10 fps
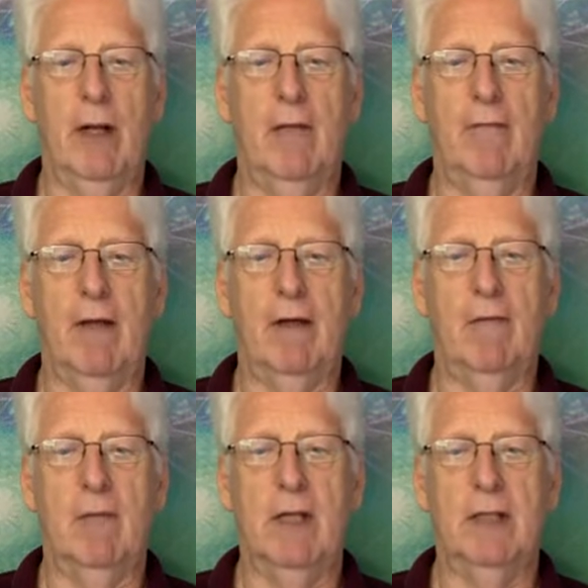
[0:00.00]
and
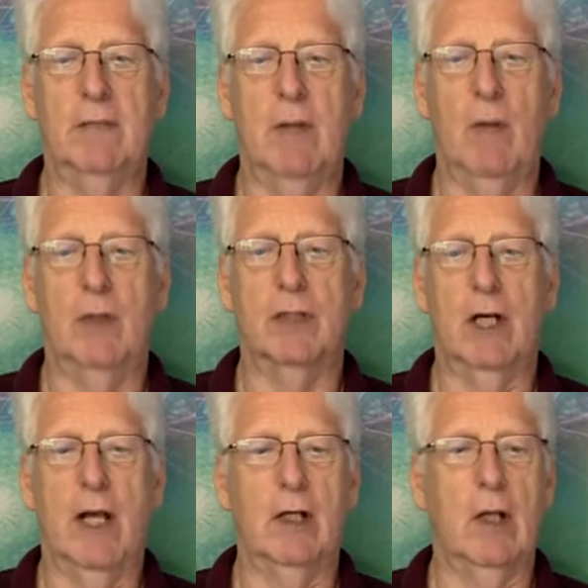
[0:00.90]
effective means by which
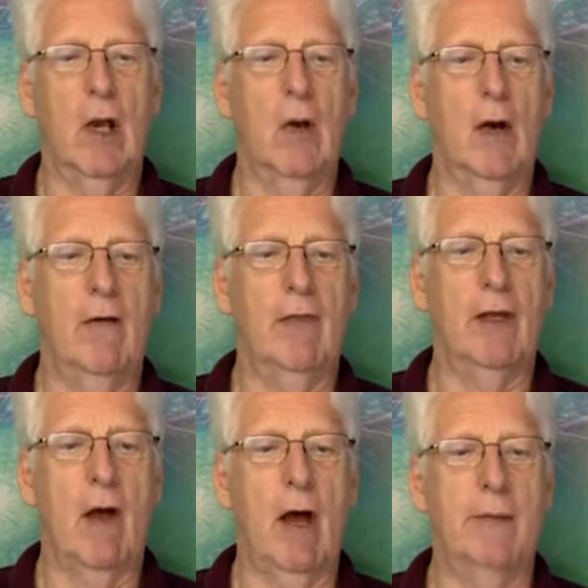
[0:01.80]
to let go of
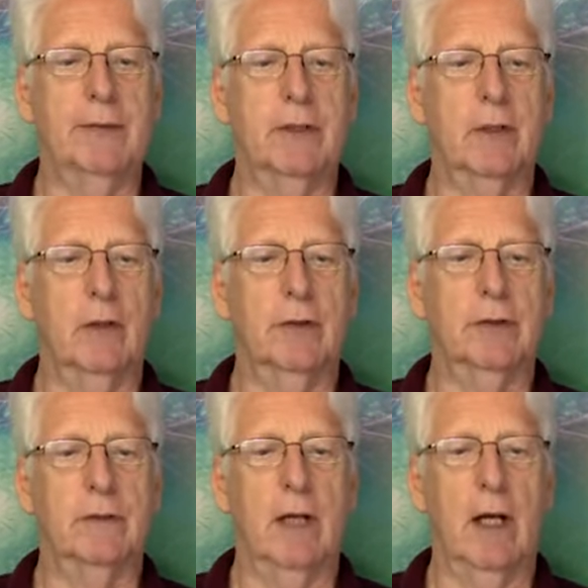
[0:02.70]
the
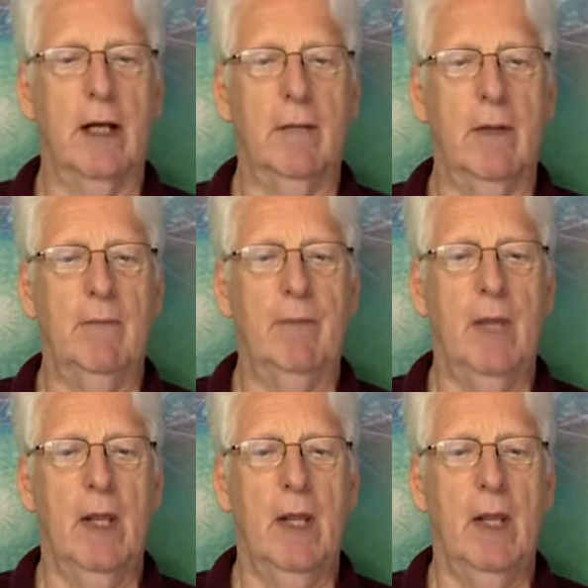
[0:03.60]
obstacles to enlightenment